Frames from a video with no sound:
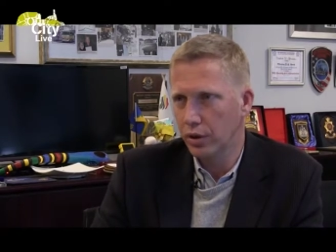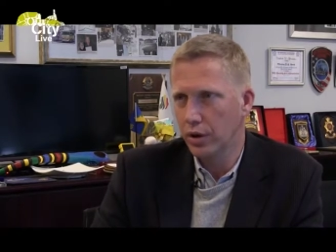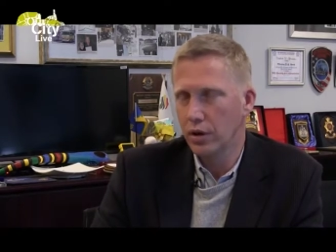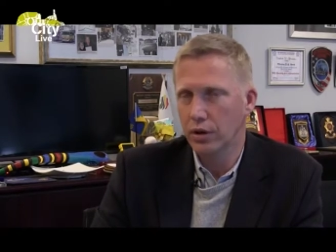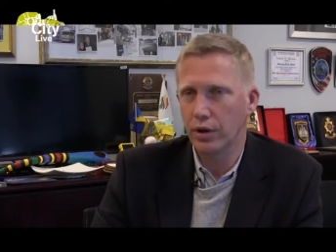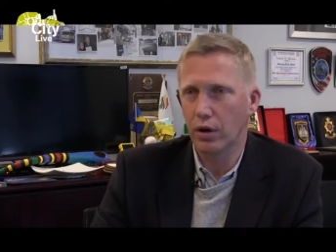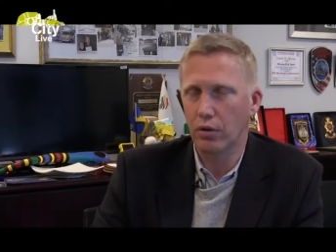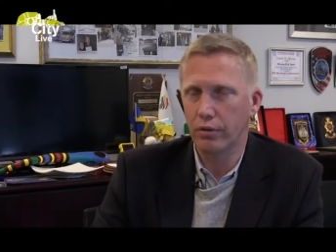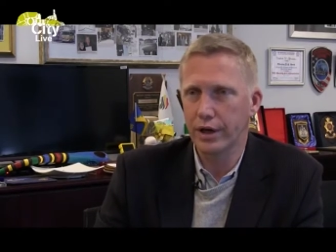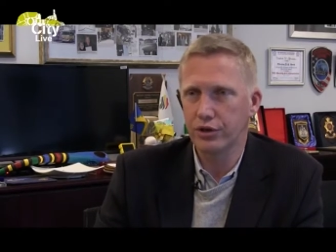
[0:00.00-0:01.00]
Mm-hmm. There
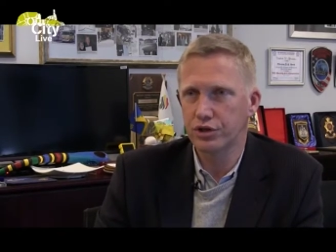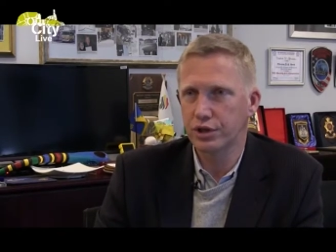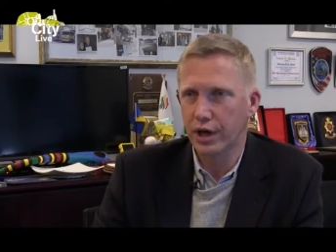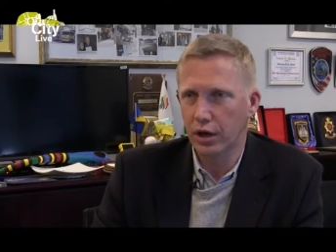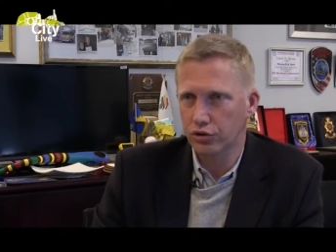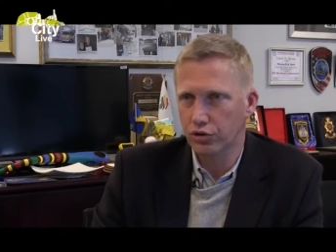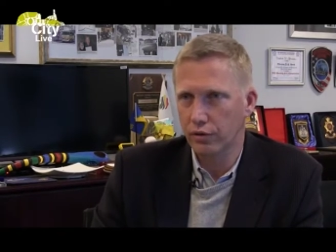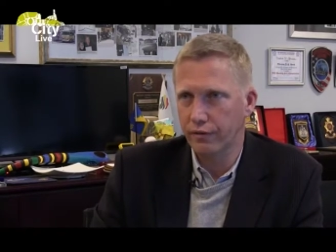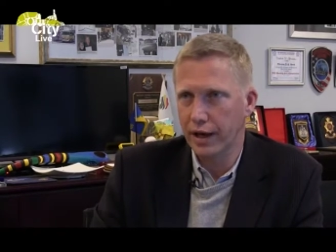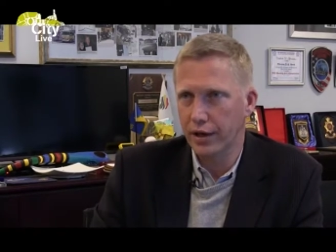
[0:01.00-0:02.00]
are religious and
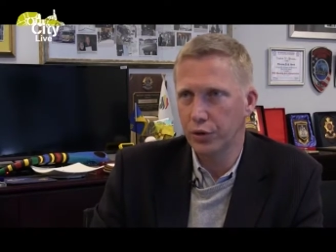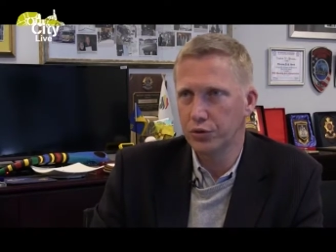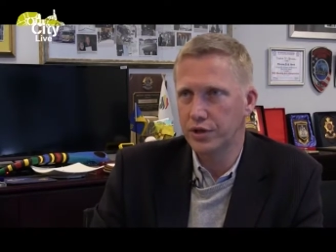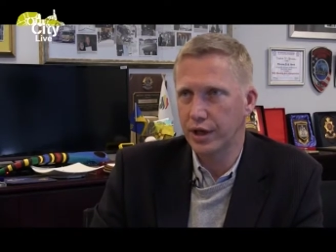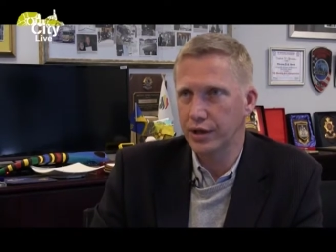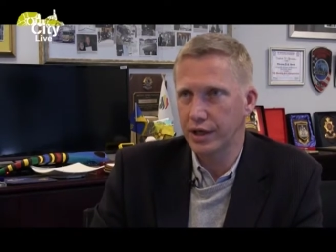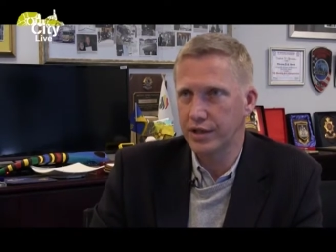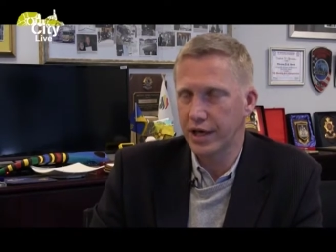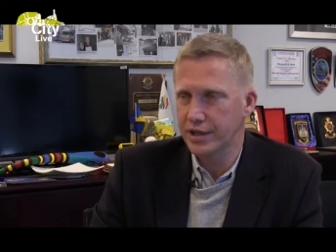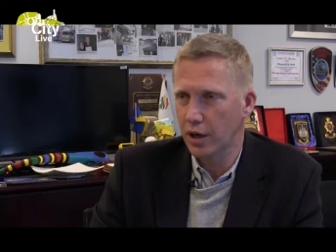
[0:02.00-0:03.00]
cultural values that
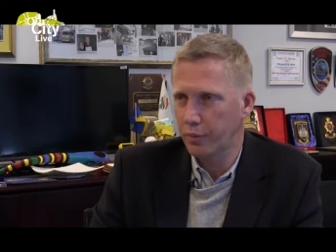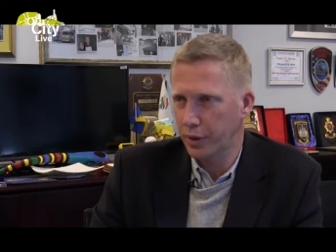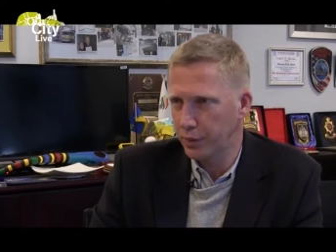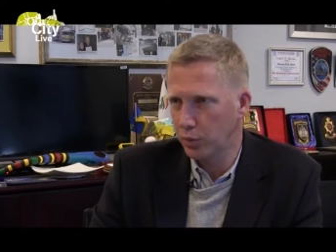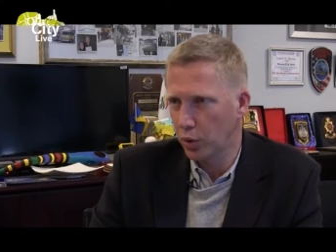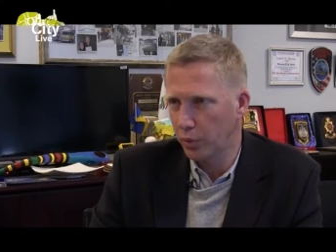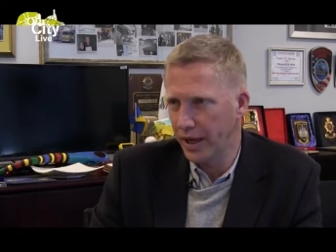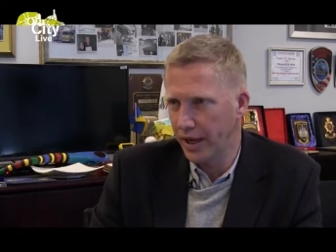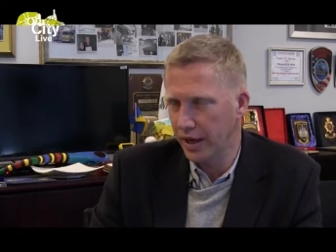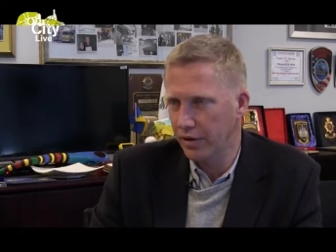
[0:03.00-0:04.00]
dictate how people will
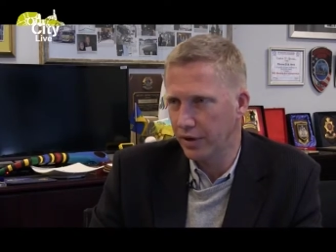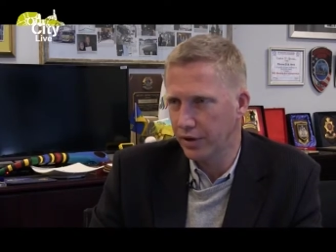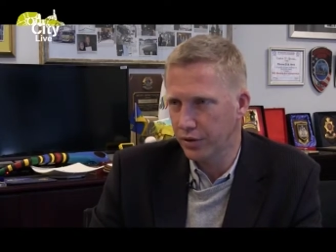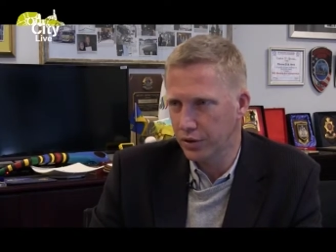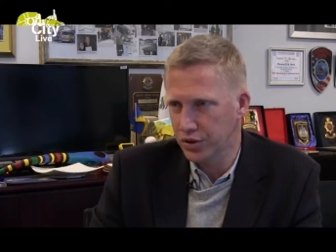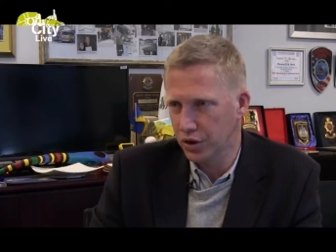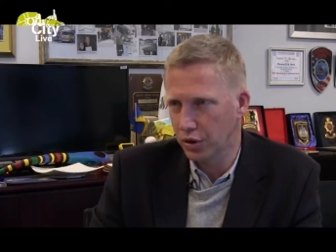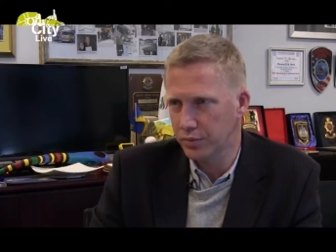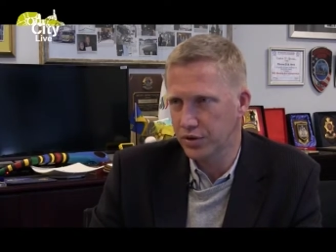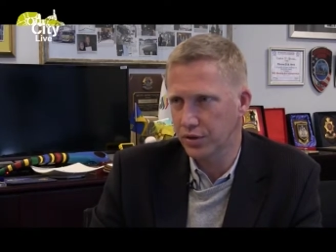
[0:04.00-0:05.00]
behave under those
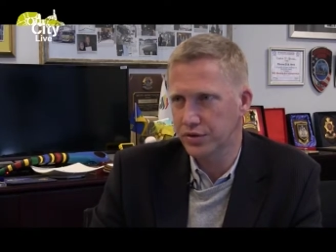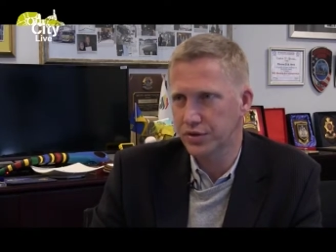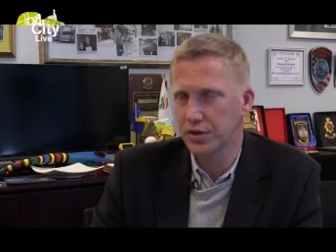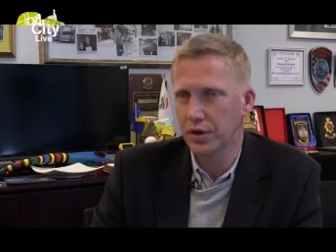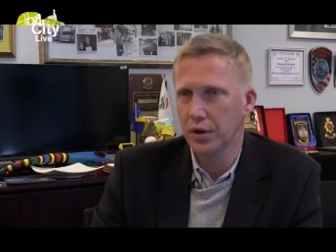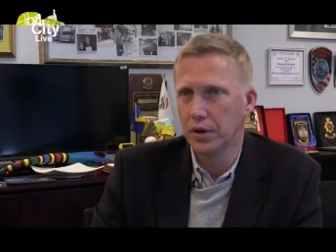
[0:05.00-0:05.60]
circumstances